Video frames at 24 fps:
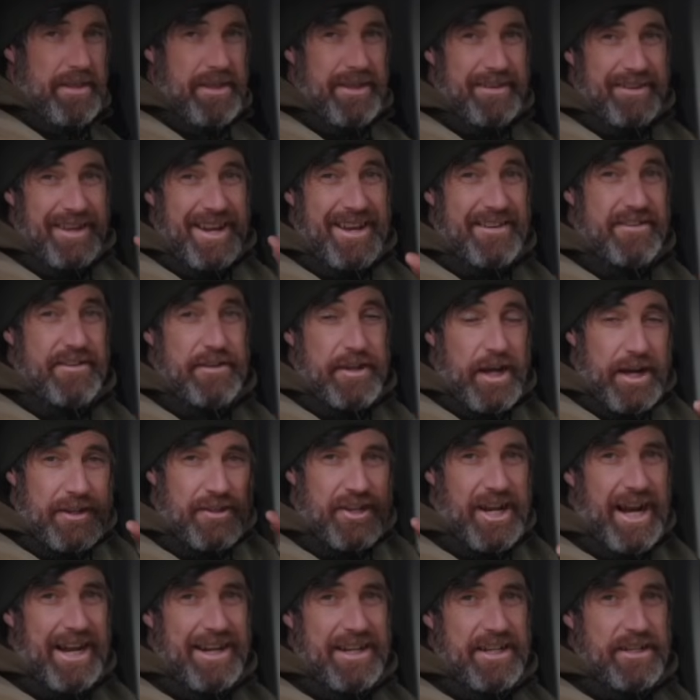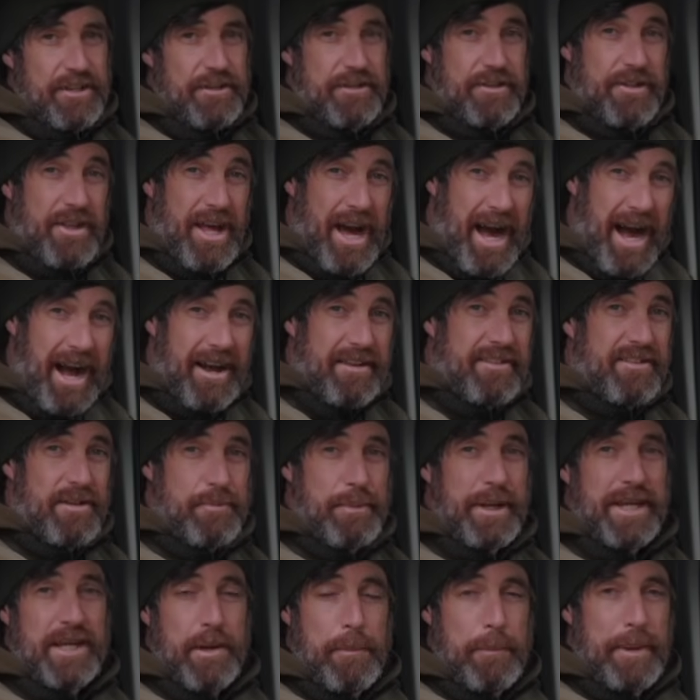This isn't a challenge that has
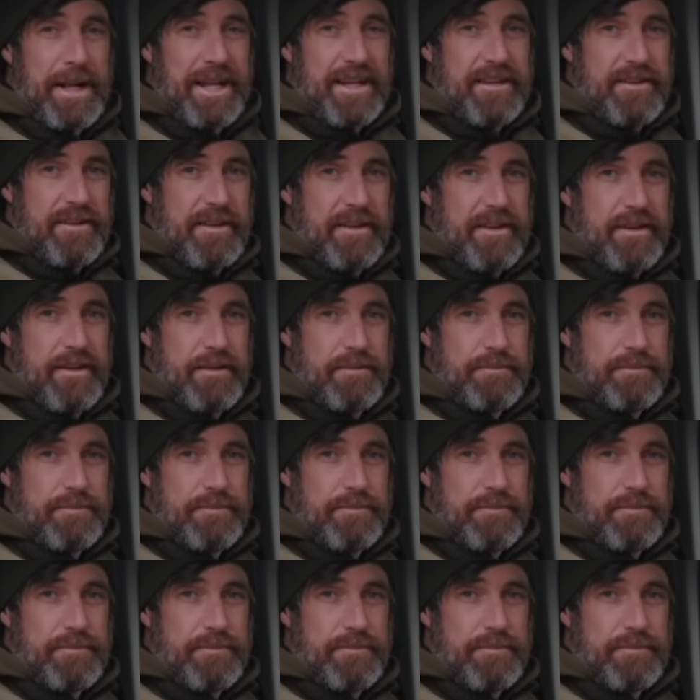to be completed.